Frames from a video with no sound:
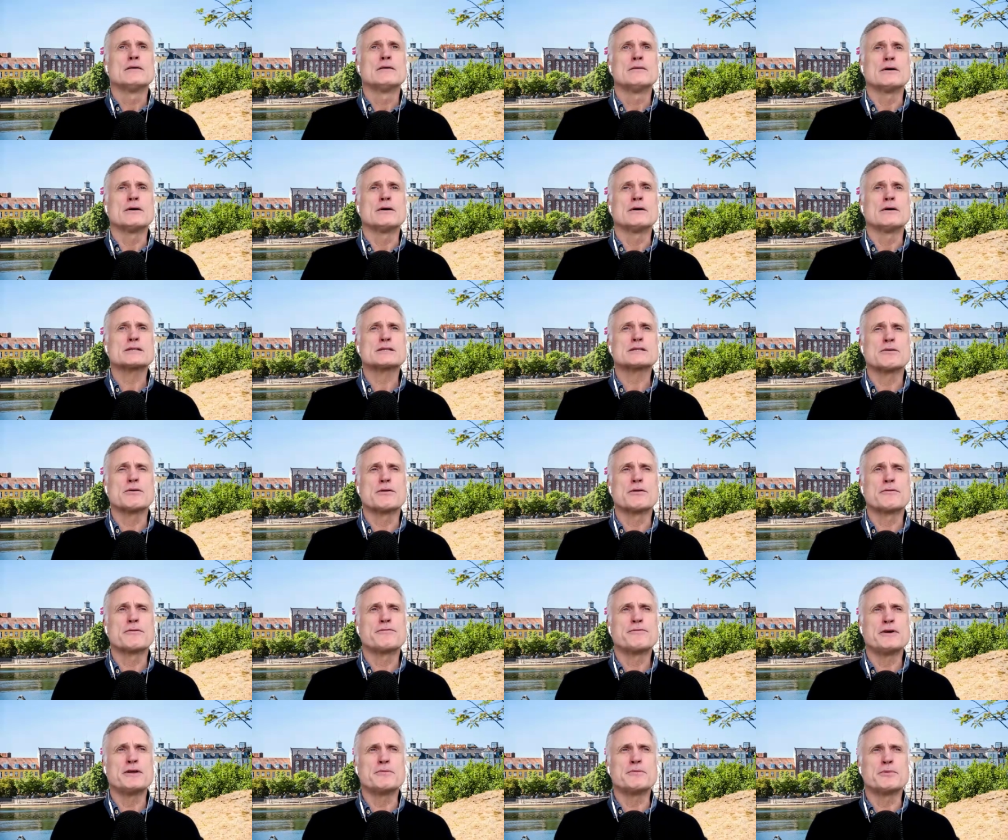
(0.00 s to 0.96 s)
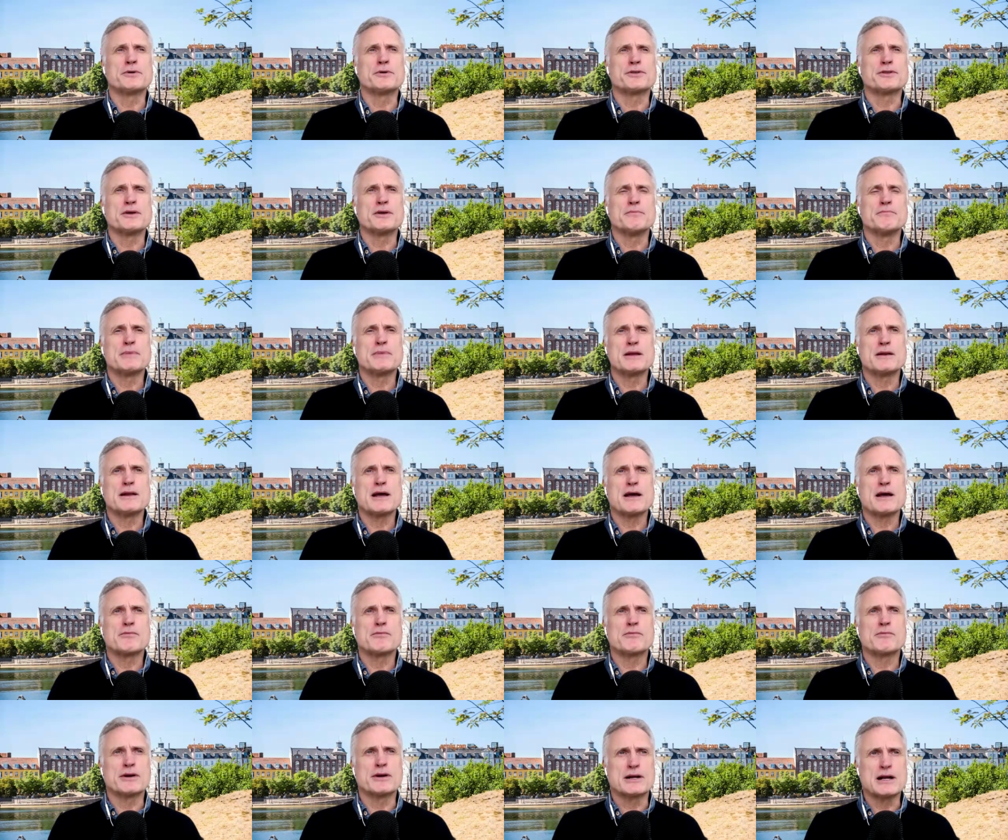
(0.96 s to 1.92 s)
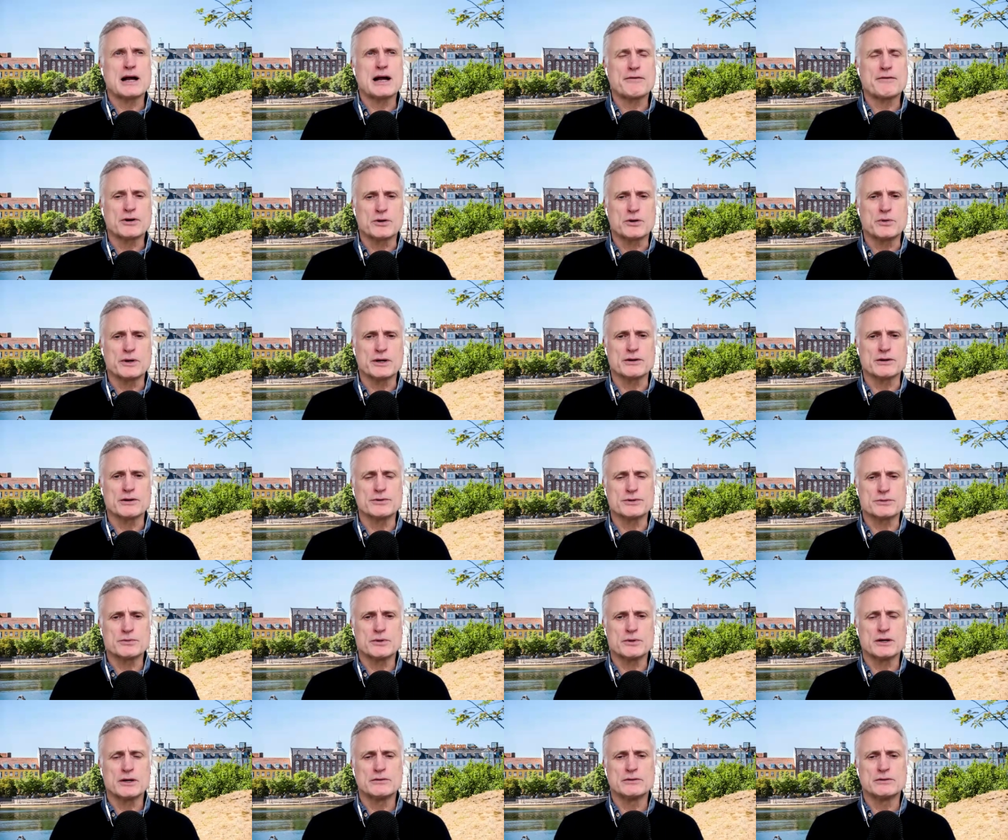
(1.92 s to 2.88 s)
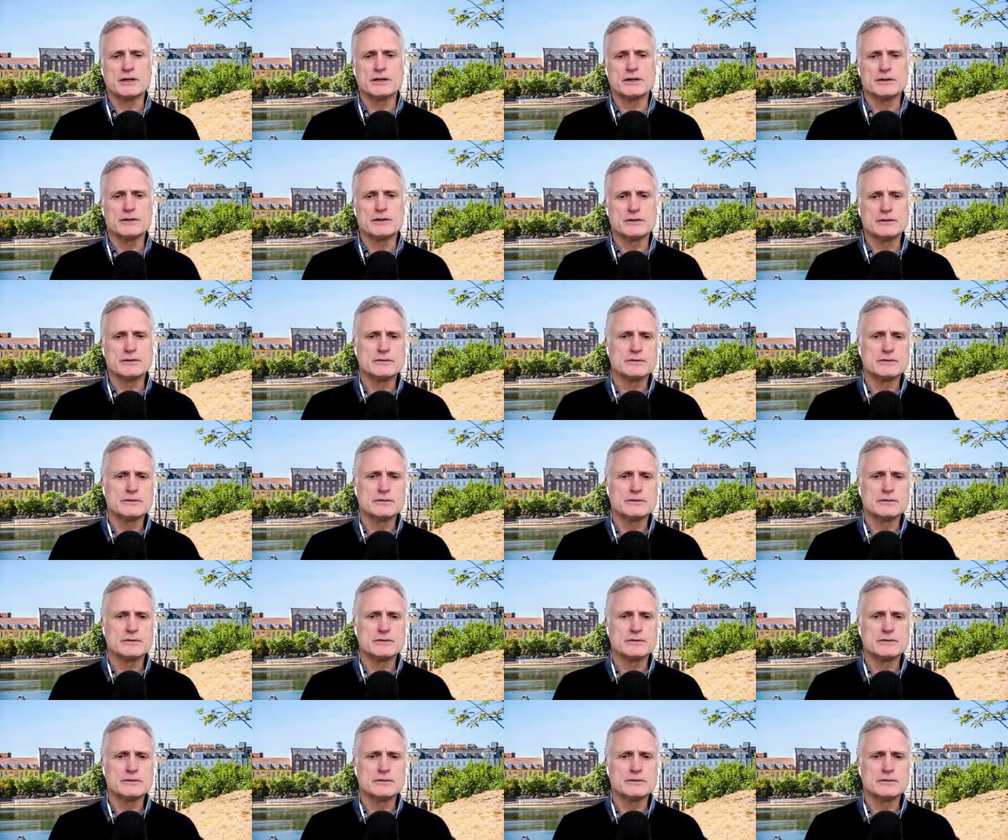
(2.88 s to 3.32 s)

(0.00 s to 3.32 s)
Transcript: I guess that would fit with them being able to recover quicker as well, right?